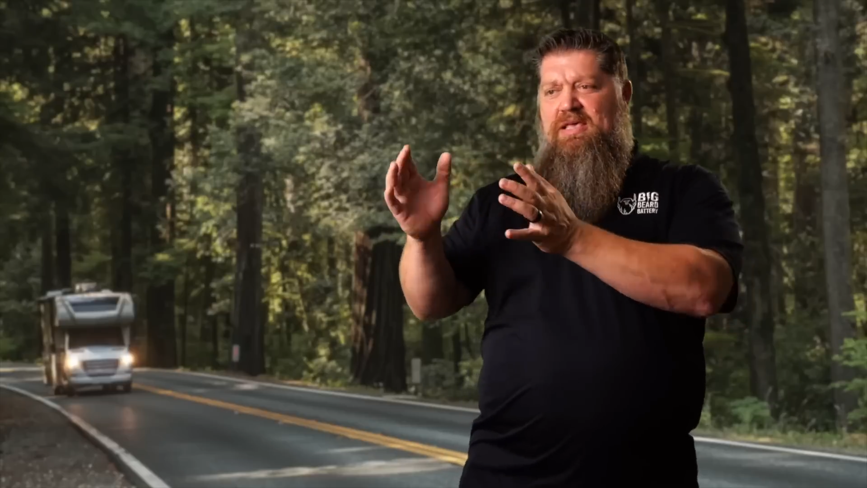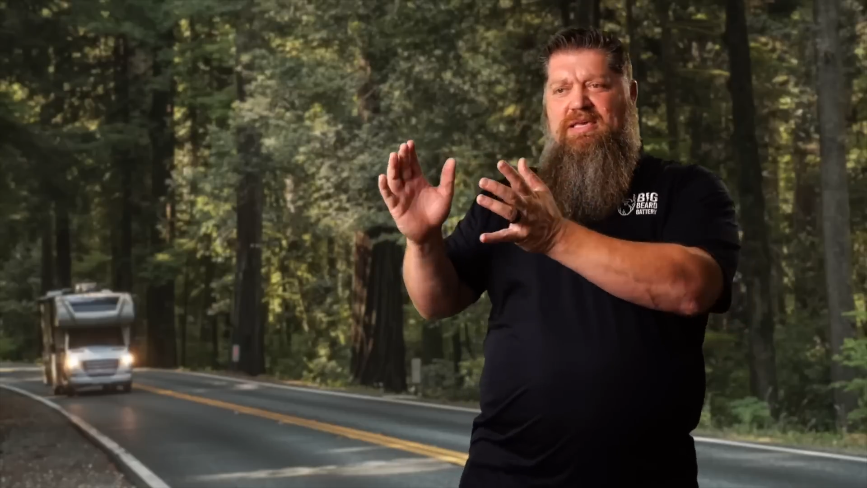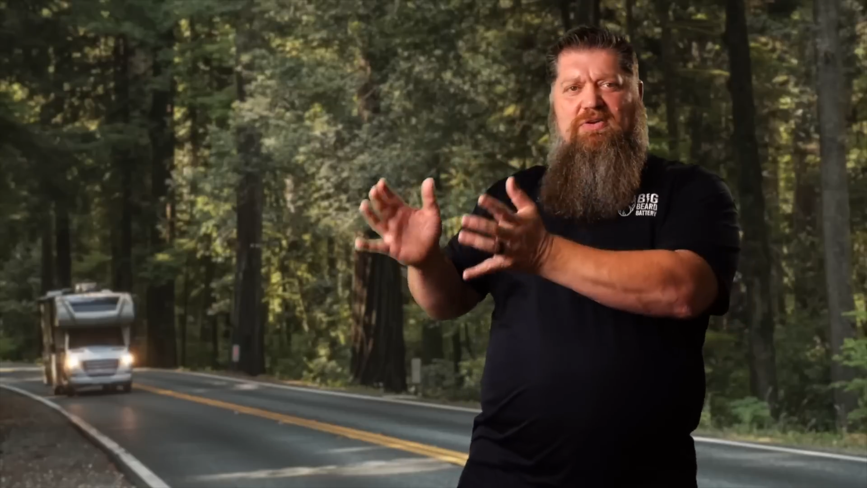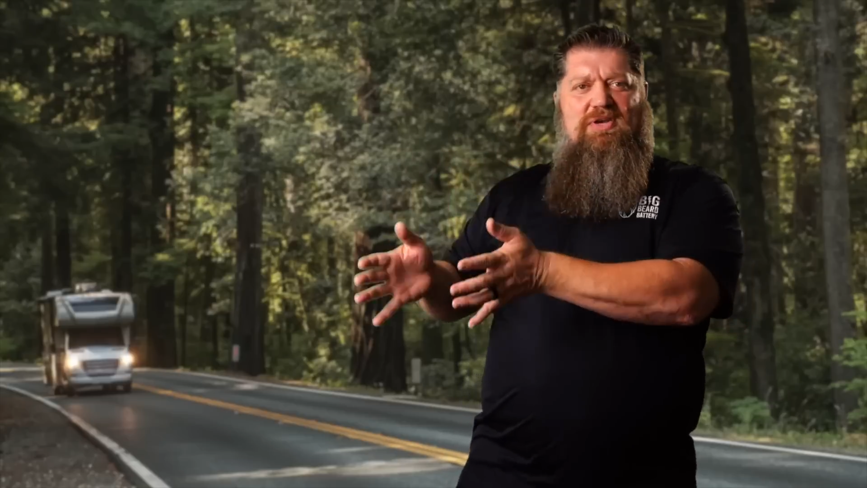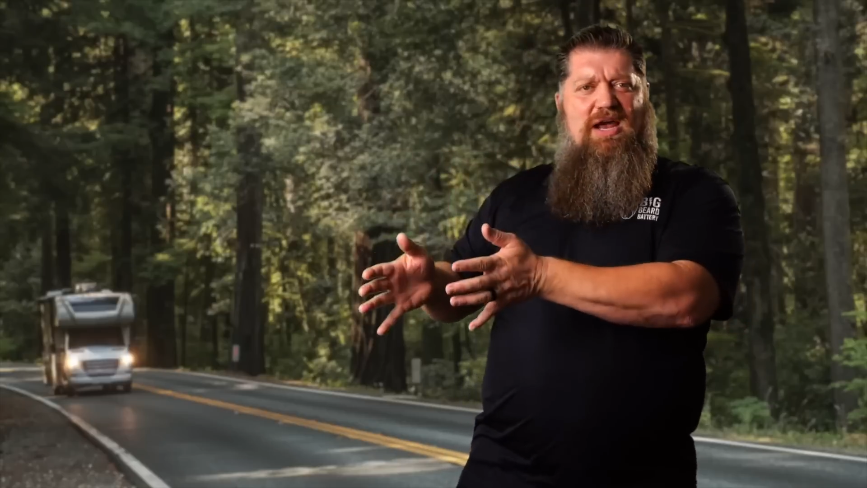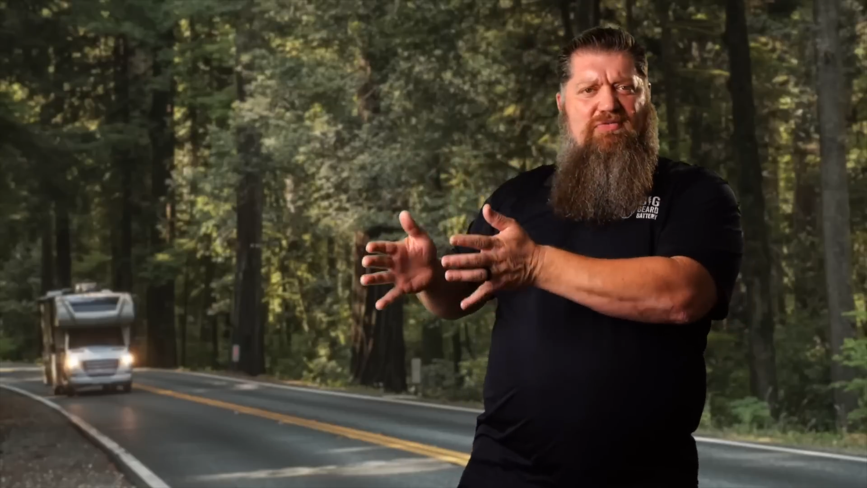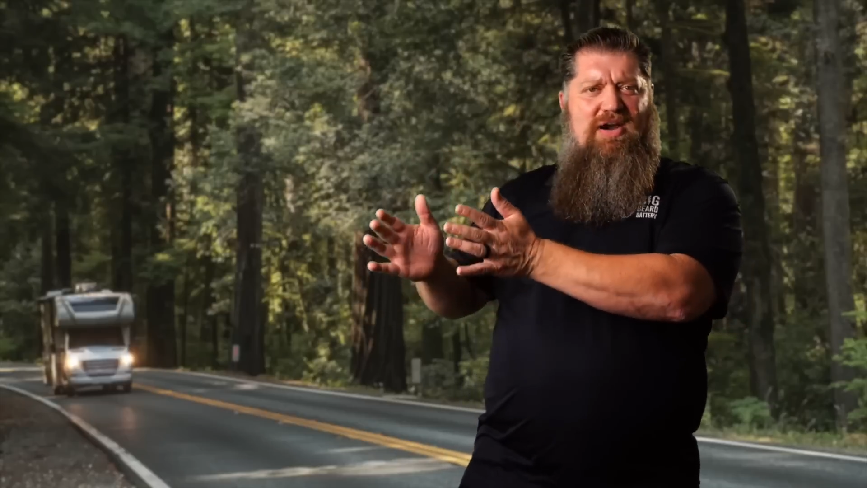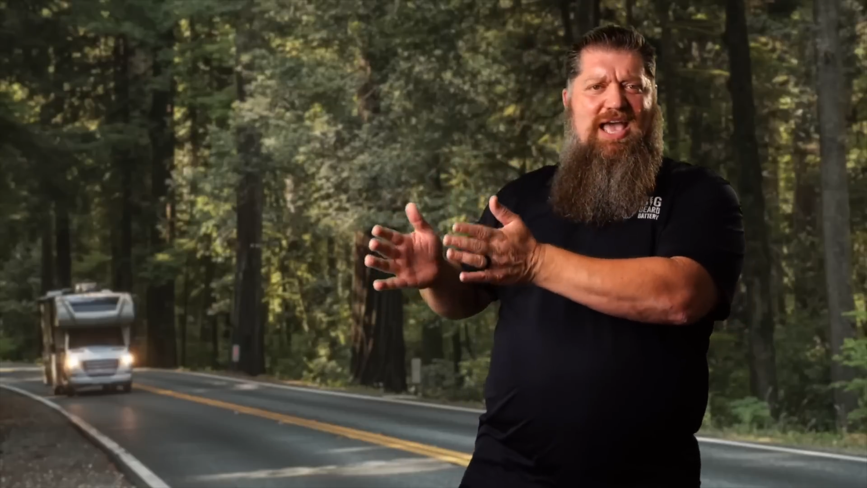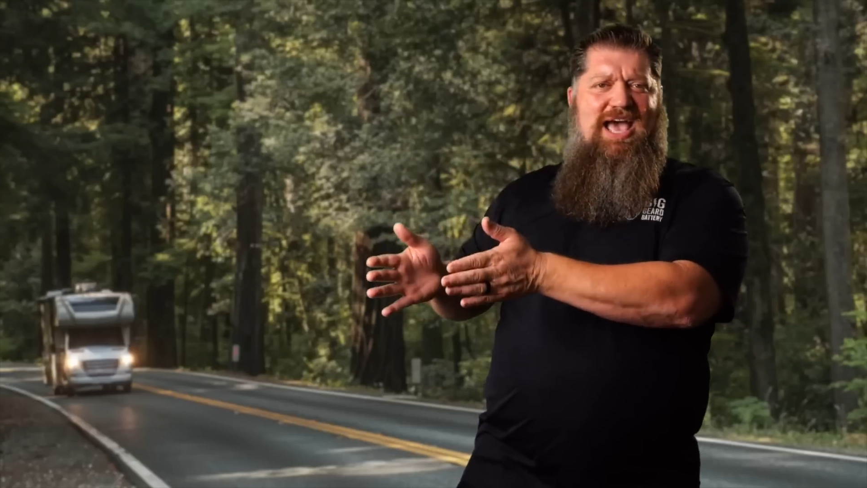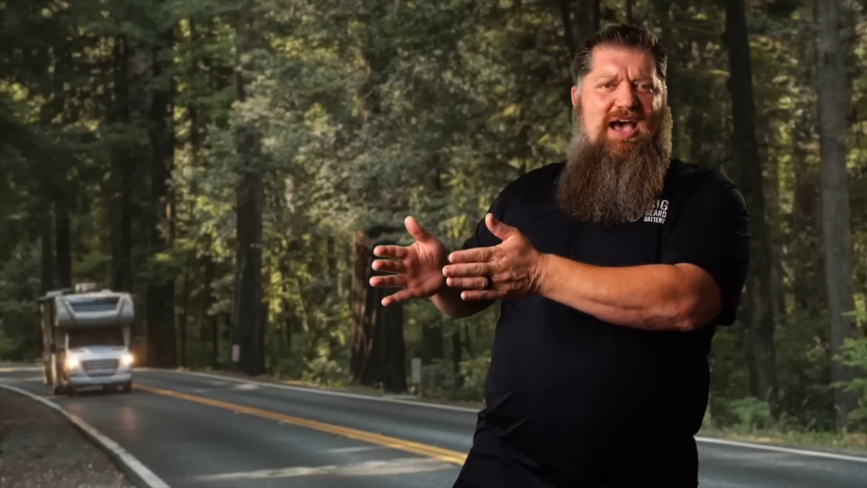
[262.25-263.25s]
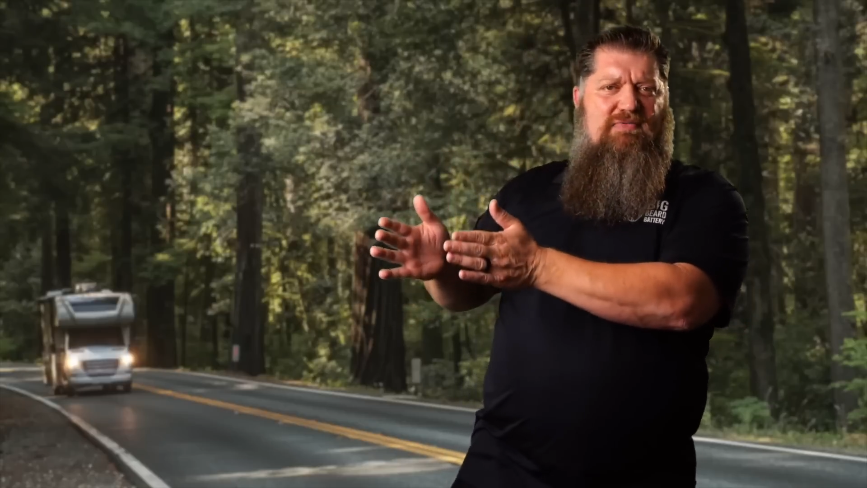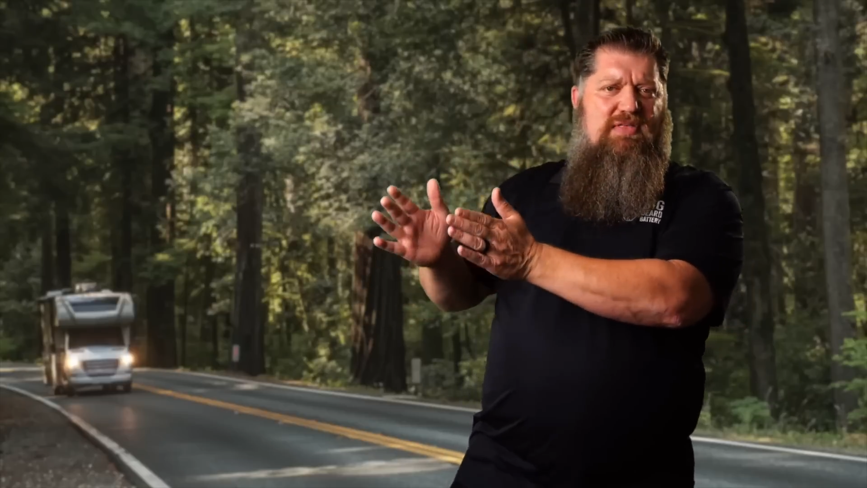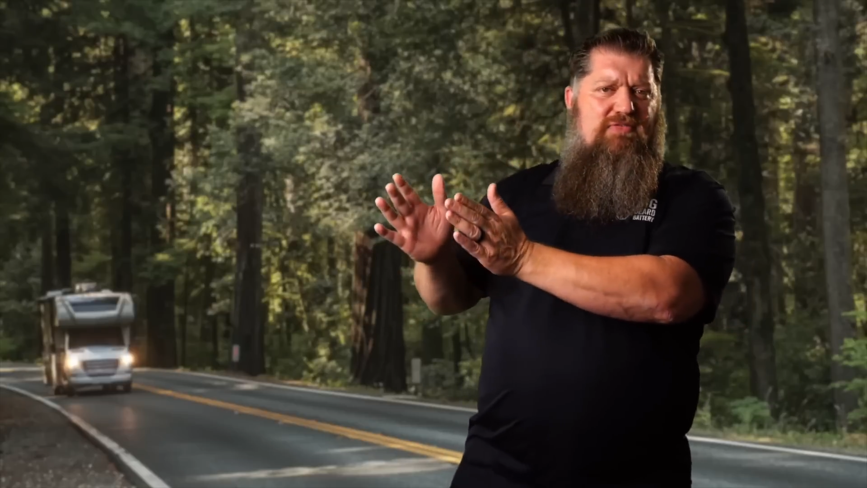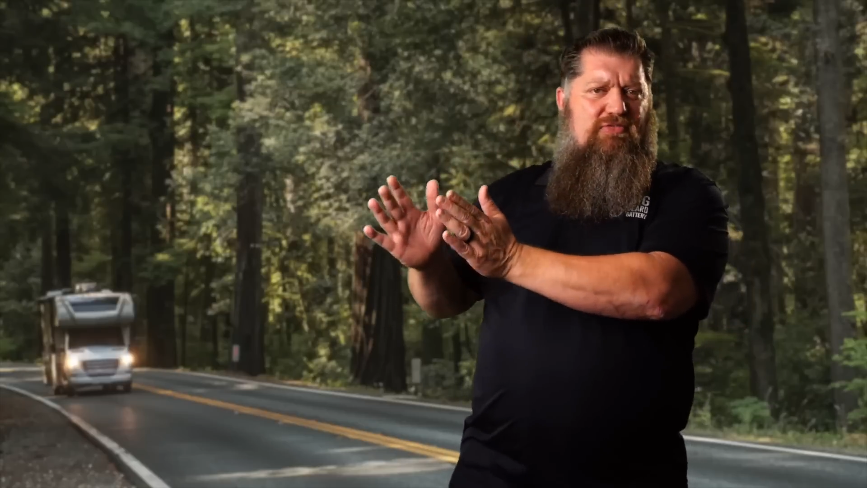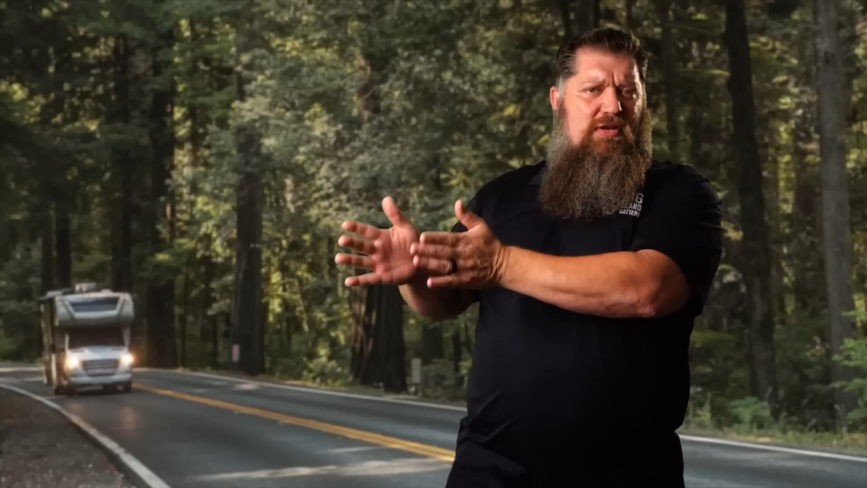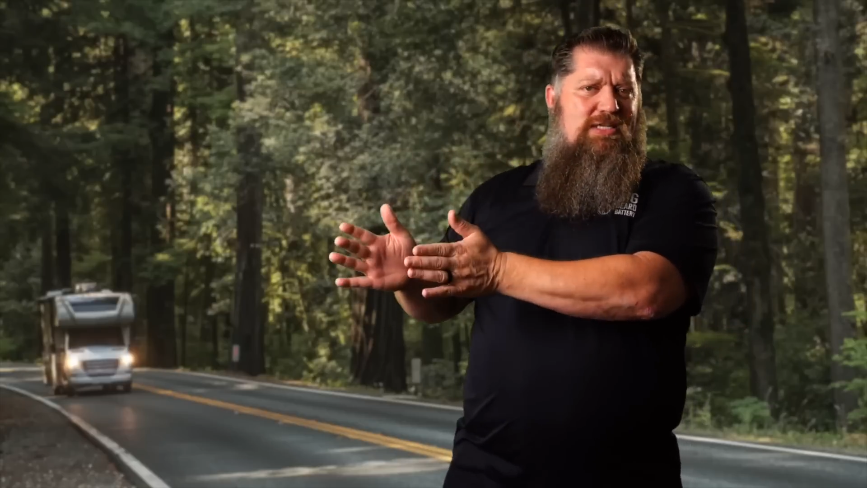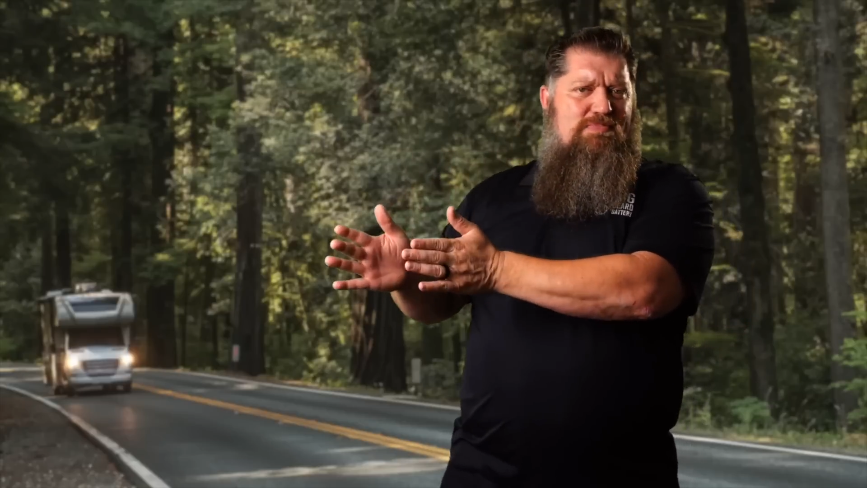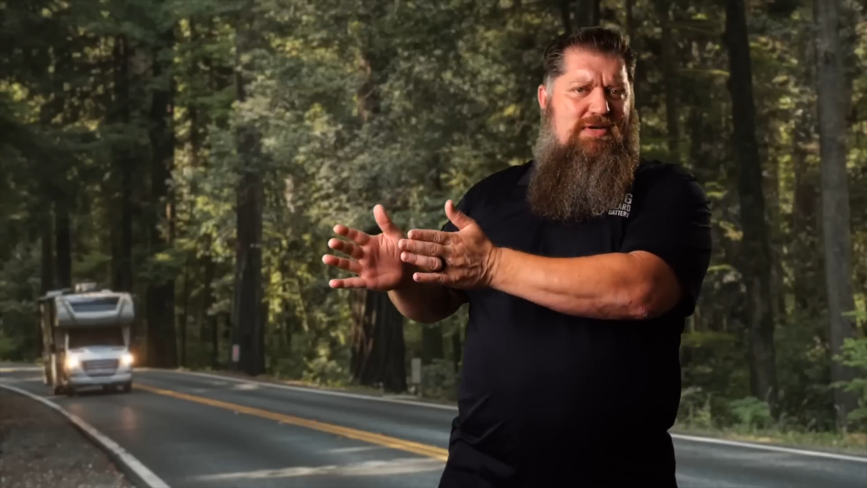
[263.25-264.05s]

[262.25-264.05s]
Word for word: you'll never have the fullest